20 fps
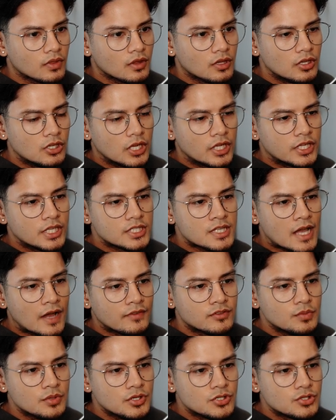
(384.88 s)
it doesn't
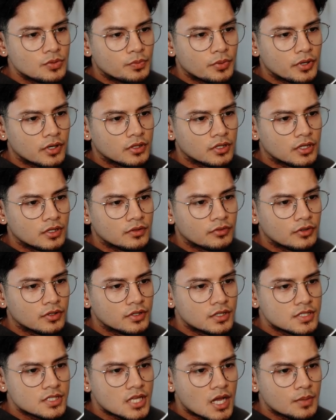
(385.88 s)
have to be super clean for
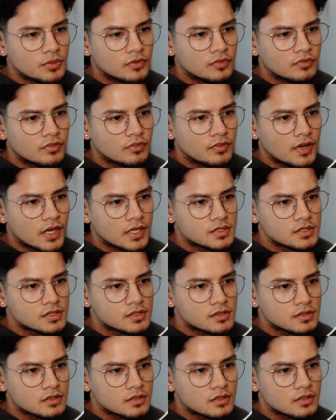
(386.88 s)
this type of effect,
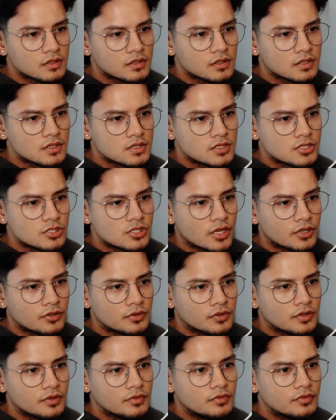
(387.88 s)
because the
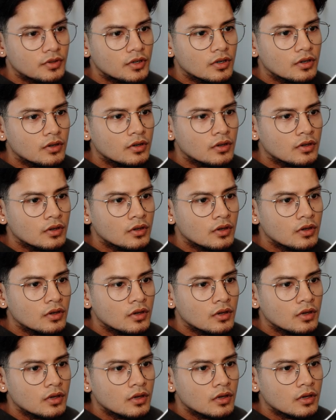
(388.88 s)
generative fill
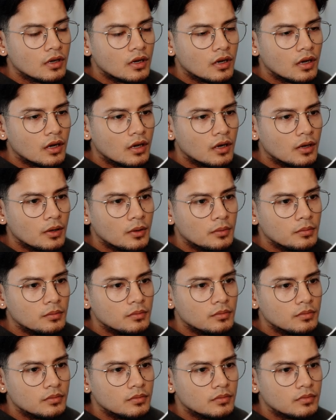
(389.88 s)

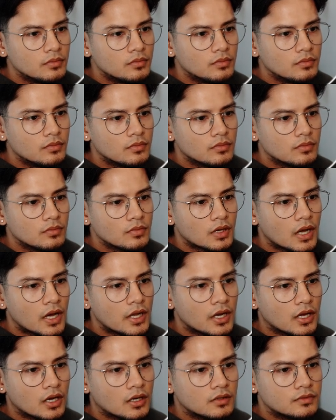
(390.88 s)

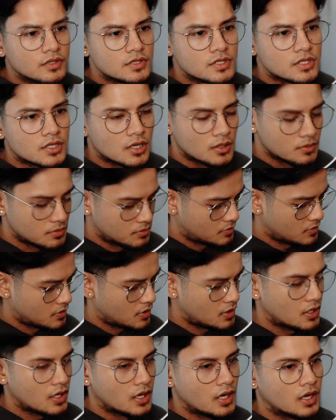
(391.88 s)
kind of covers it up,
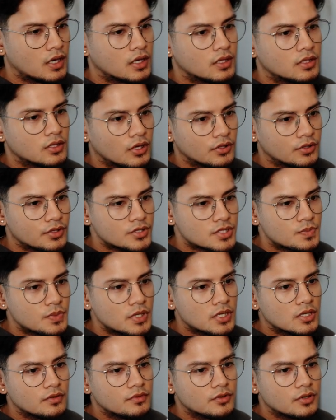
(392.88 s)
and on the
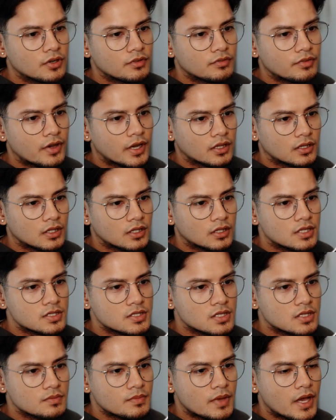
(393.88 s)
speed of your effect it
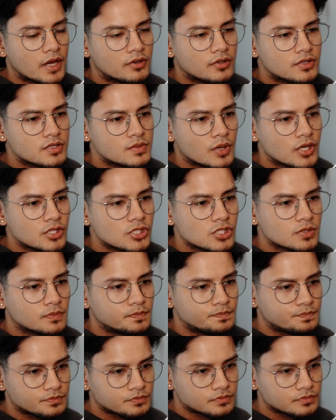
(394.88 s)
doesn't matter as much.